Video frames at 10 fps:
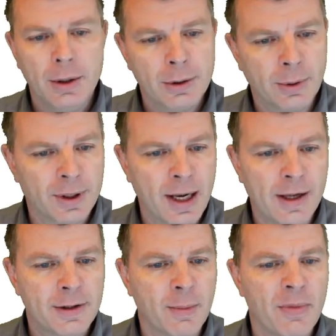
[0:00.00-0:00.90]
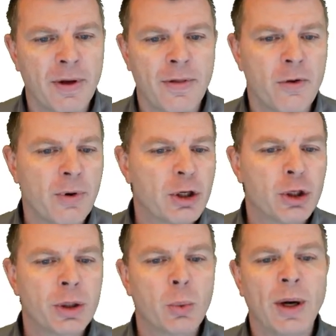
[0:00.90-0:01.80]
So it tells him the
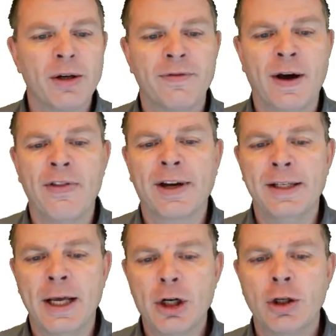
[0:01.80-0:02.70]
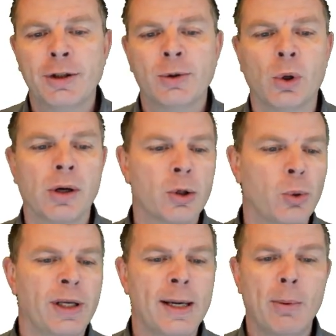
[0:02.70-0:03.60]
region, where to find the credentials to log onto
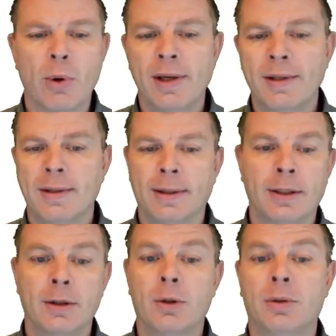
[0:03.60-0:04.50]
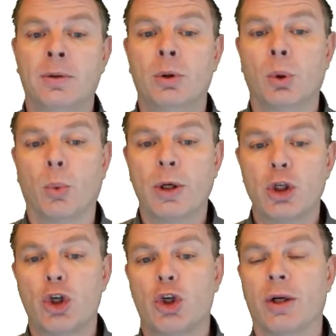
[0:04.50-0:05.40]
AWS, and to
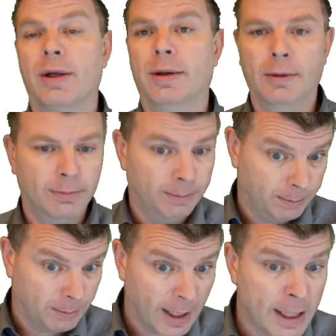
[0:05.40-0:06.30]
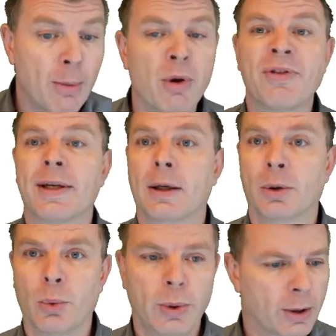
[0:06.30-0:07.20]
which AWS
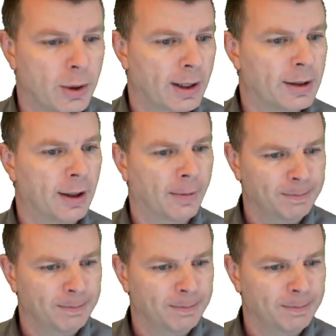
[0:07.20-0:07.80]
account we are connecting.